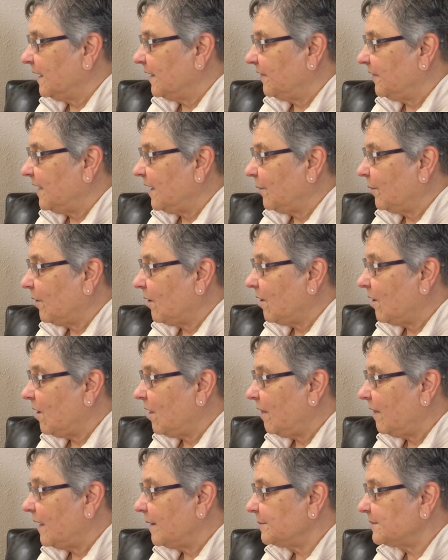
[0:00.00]
They were
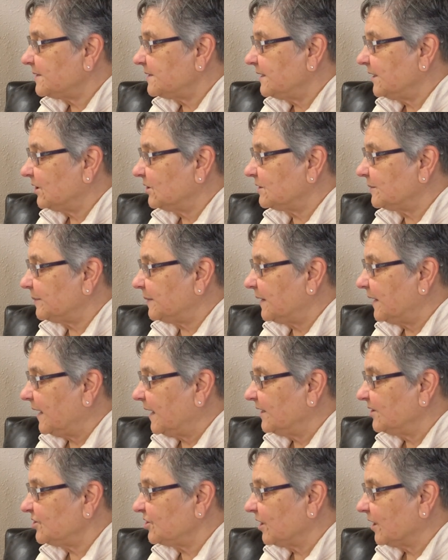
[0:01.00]
all upstairs
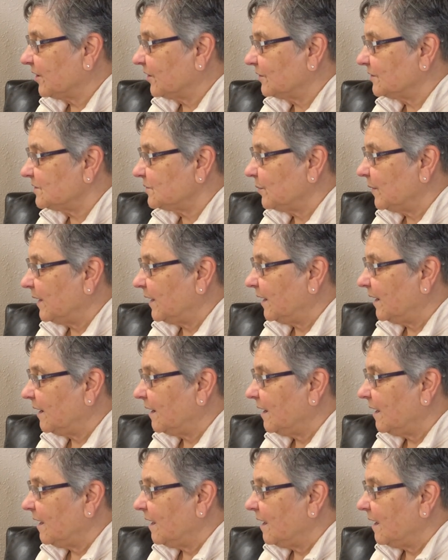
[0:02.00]
playing checkers when
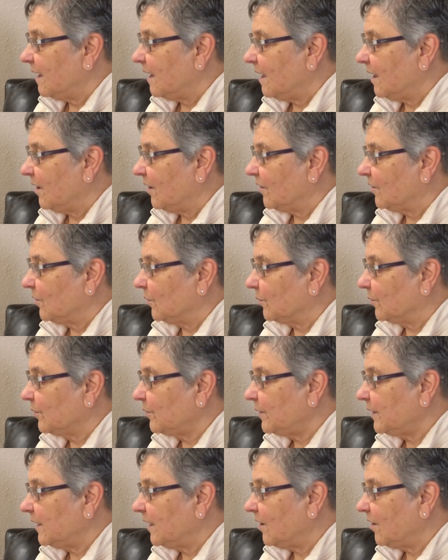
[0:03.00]
Uncle
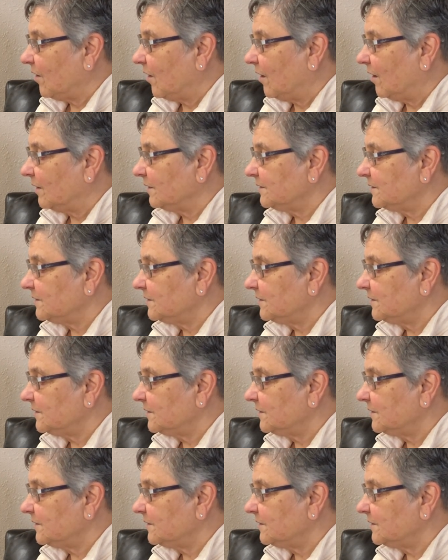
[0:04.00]
Rudy called.